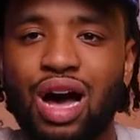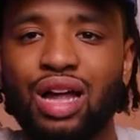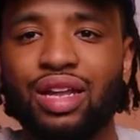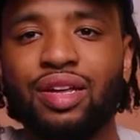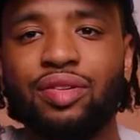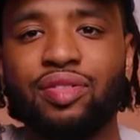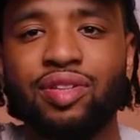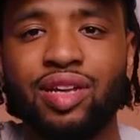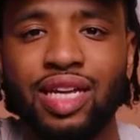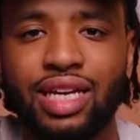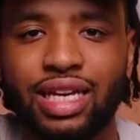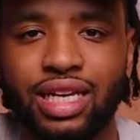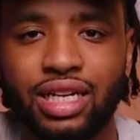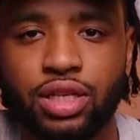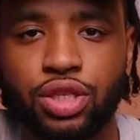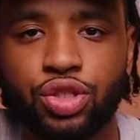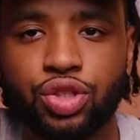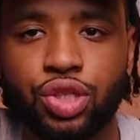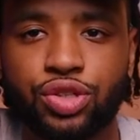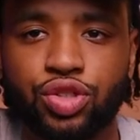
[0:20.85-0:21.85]
I'll leave a link in
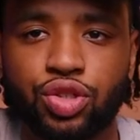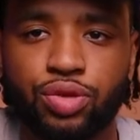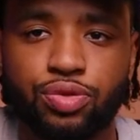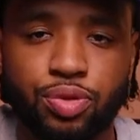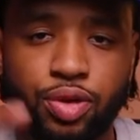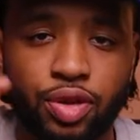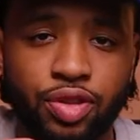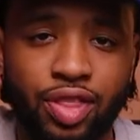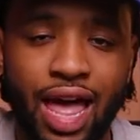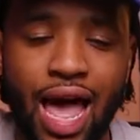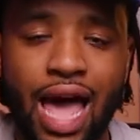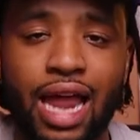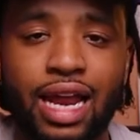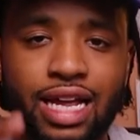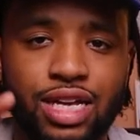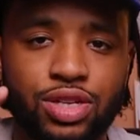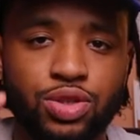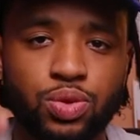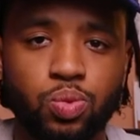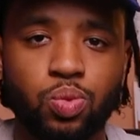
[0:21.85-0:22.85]
the description for
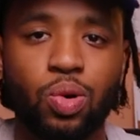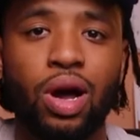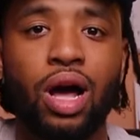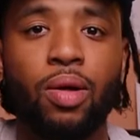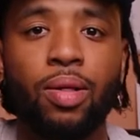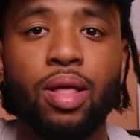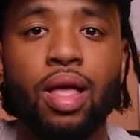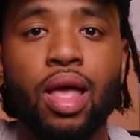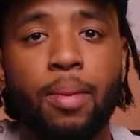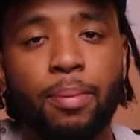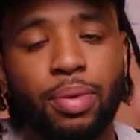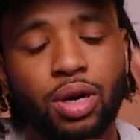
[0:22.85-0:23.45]
that as well.